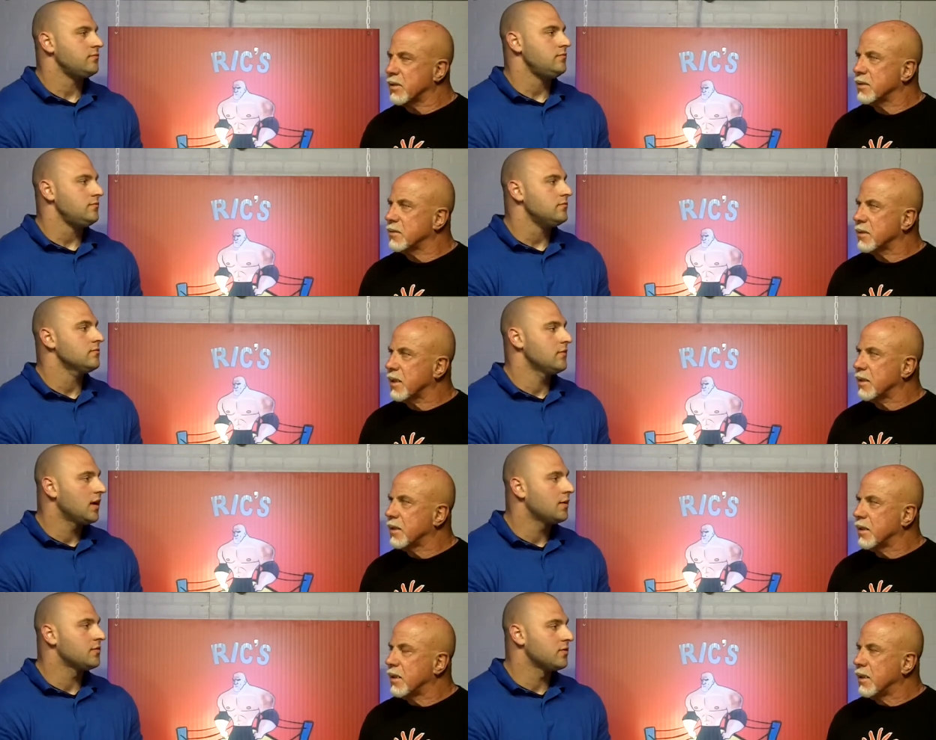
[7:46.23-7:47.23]
Speaker 1: start doing that.
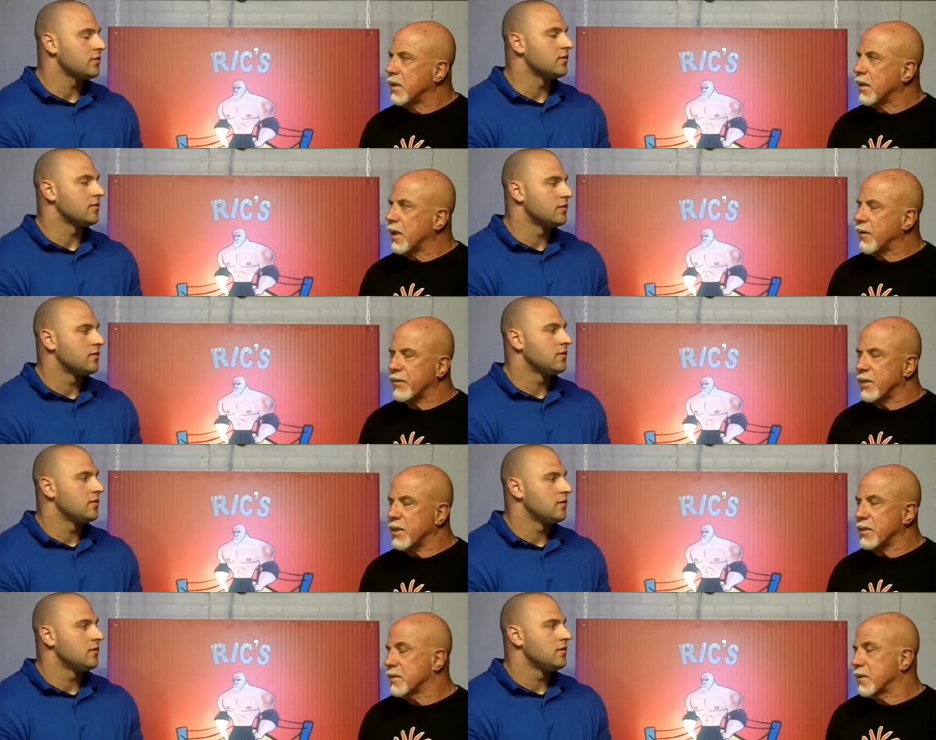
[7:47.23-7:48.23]
Absolutely. I haven't
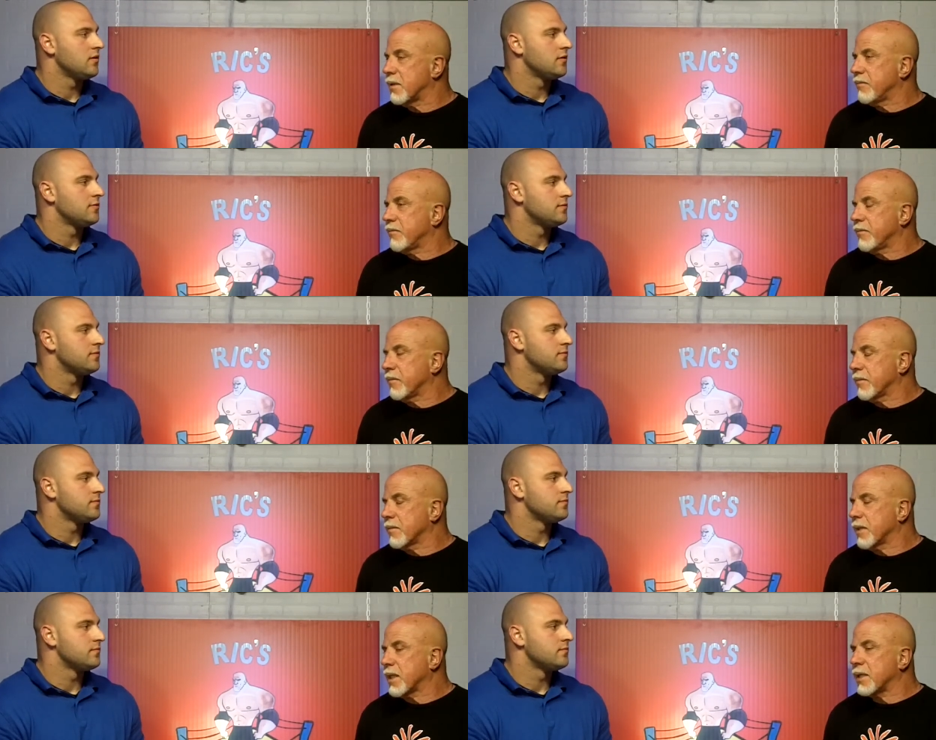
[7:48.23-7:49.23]
done it, and I
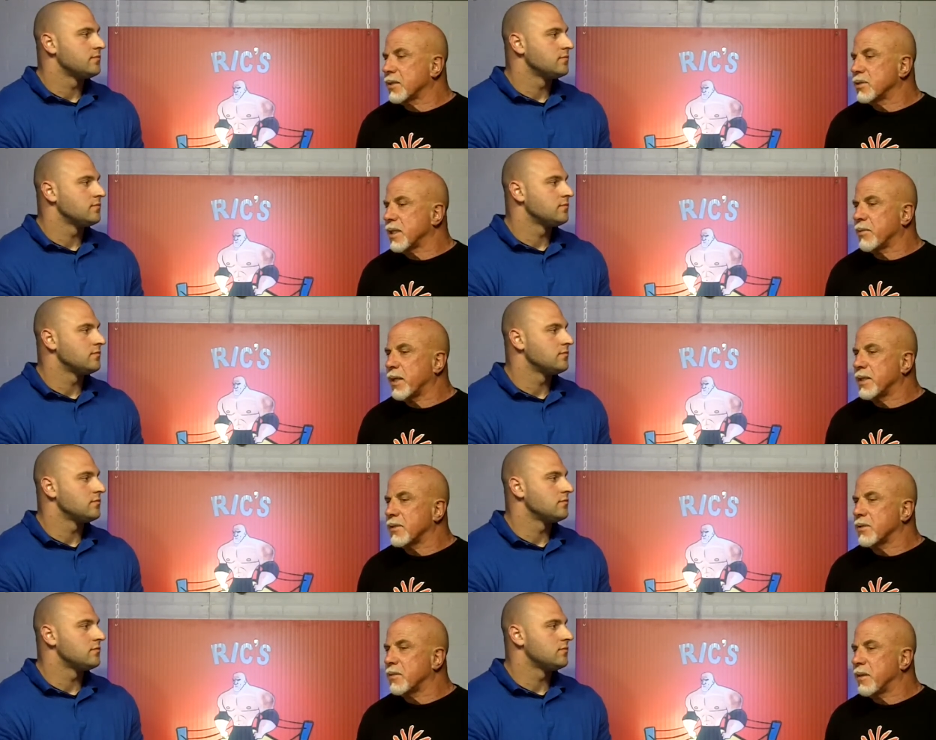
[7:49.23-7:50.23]
I got in good shape when I
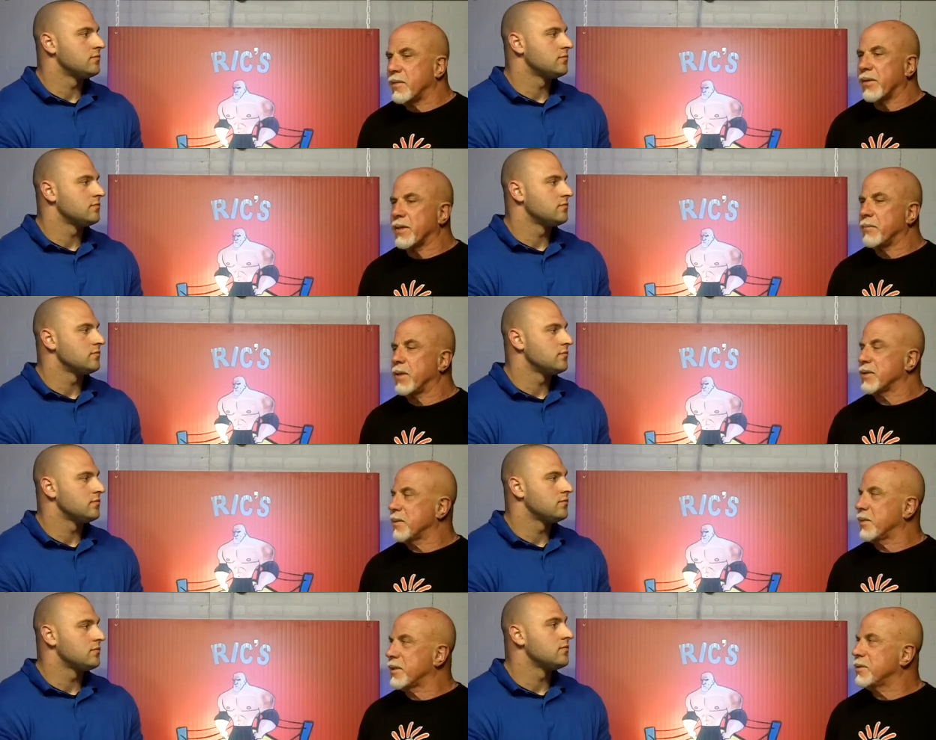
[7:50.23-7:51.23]
didn't do it, but i may get in better
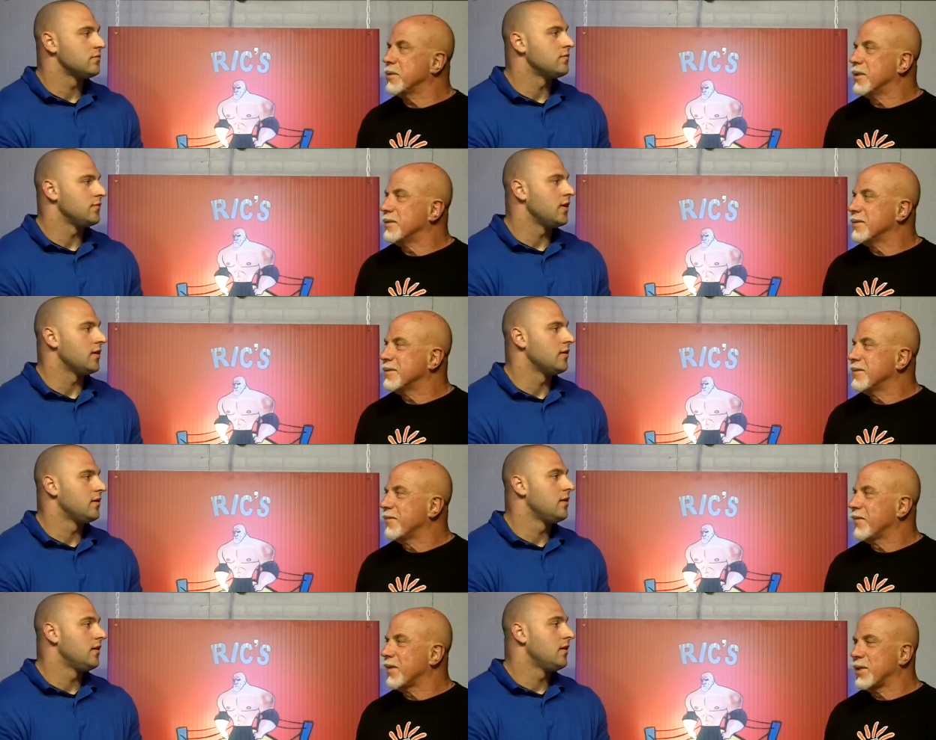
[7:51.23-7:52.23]
shape when I do do it. Yeah
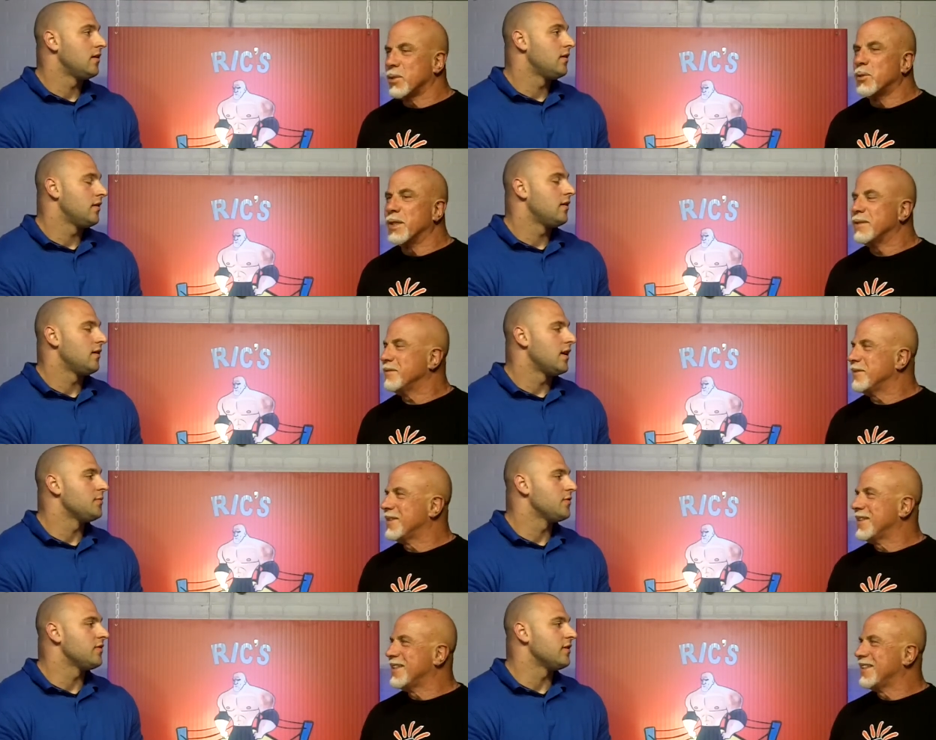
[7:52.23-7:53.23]
Speaker 2: when I do do it.
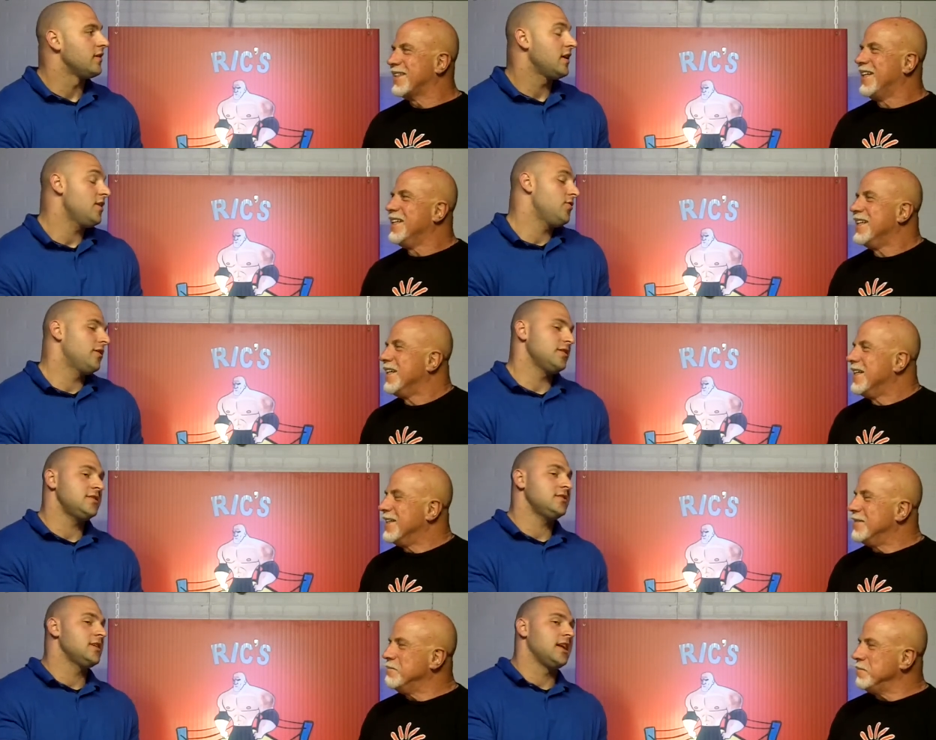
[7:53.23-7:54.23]
Absolutely. And, you know, and
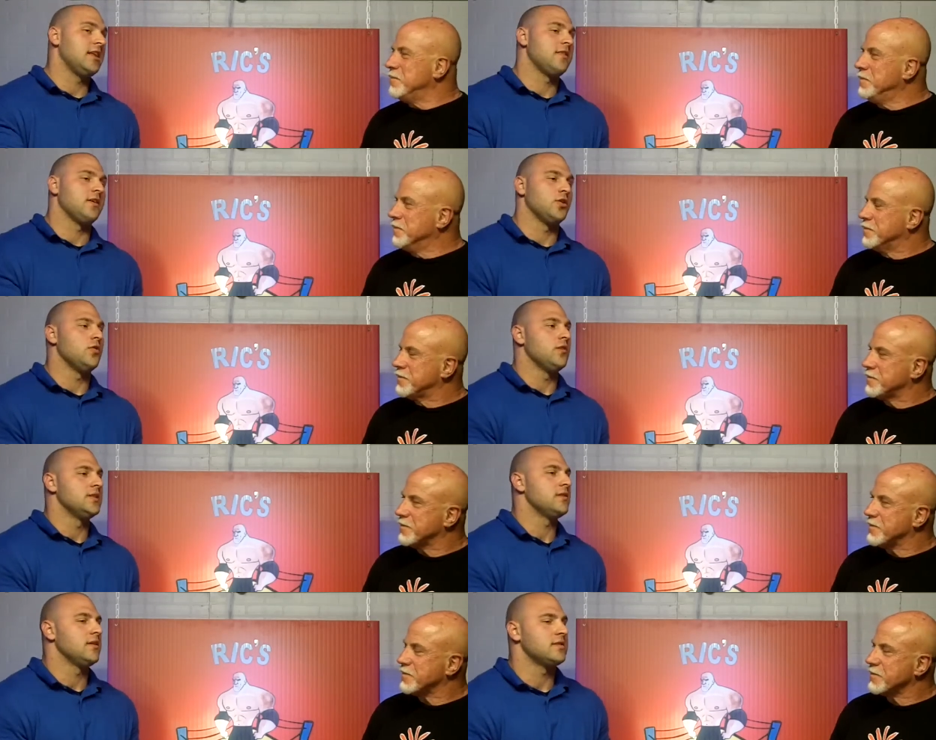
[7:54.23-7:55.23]
this isn't anything new.
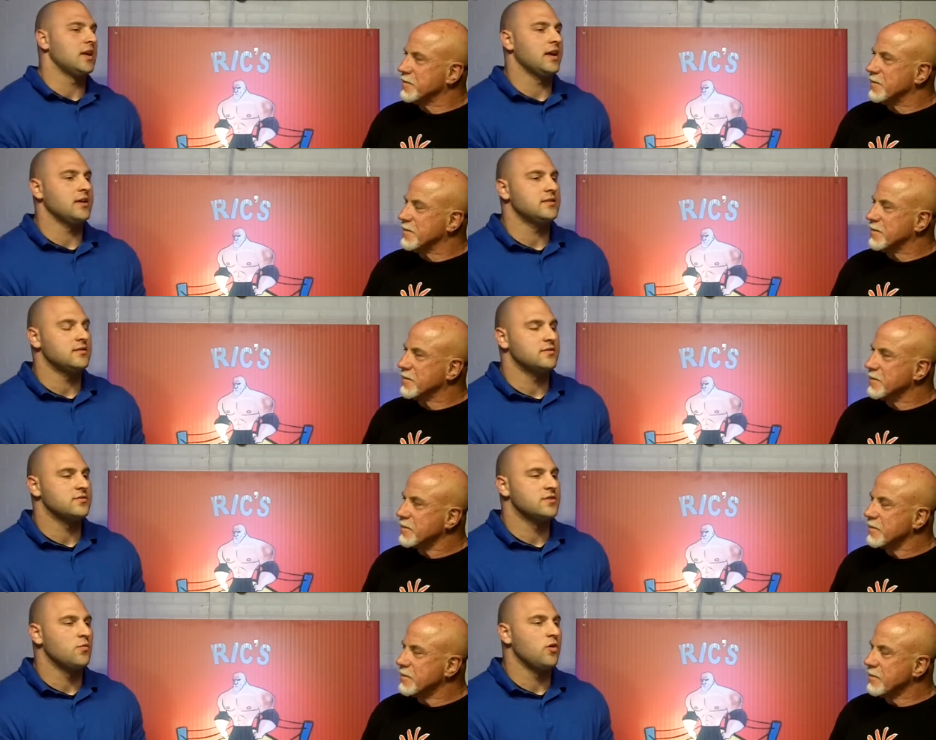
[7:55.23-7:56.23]
It's it's I guess it's
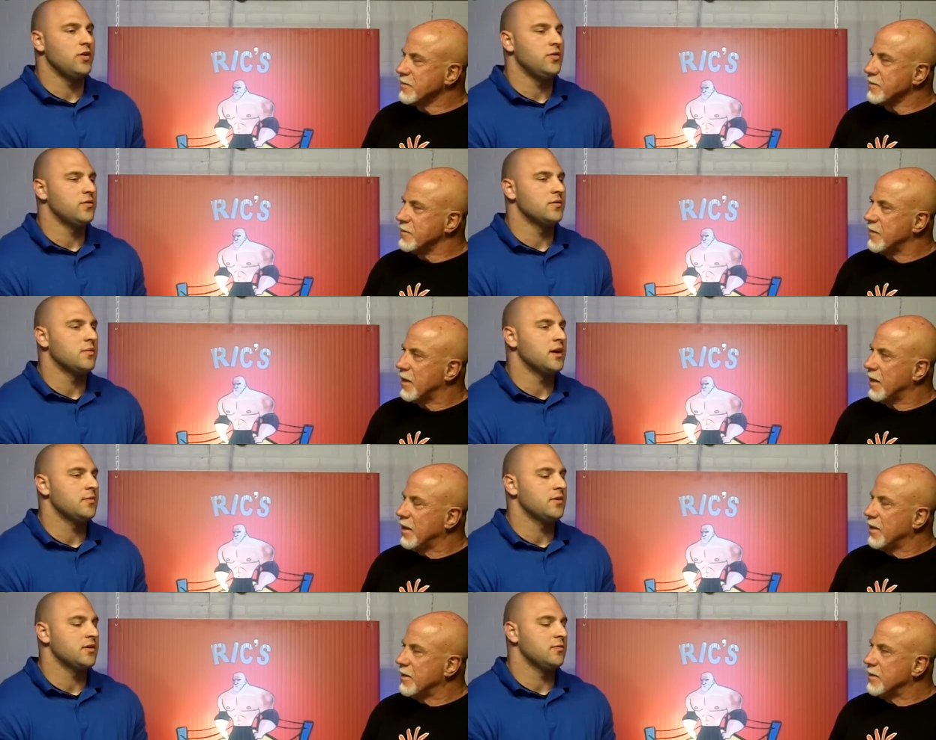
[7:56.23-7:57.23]
somewhat newer in the
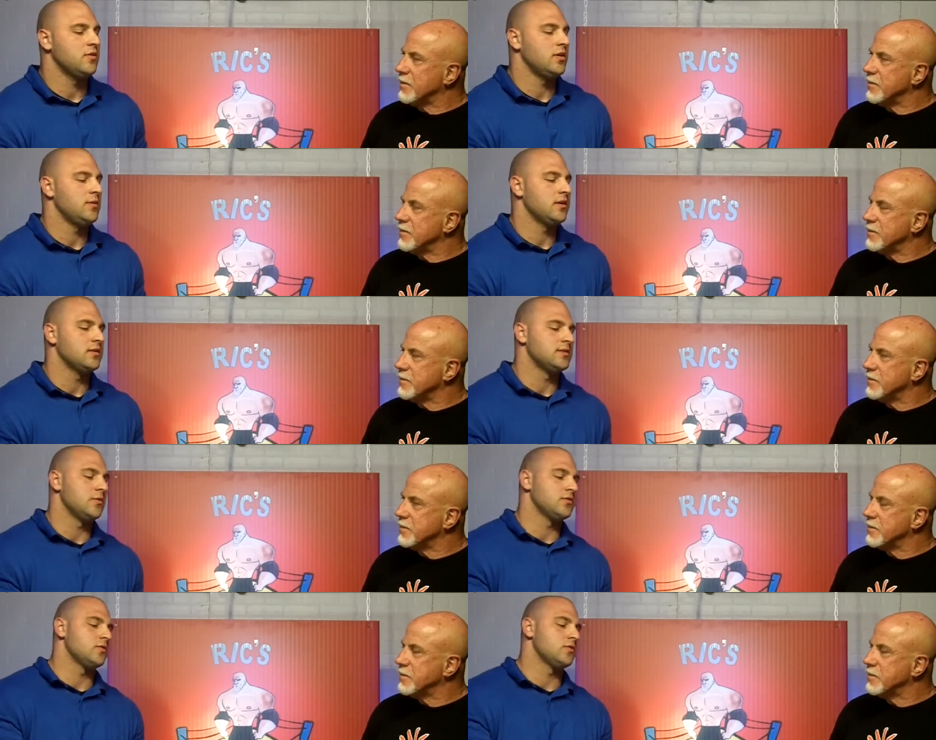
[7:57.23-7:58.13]
bodybuilding community because they were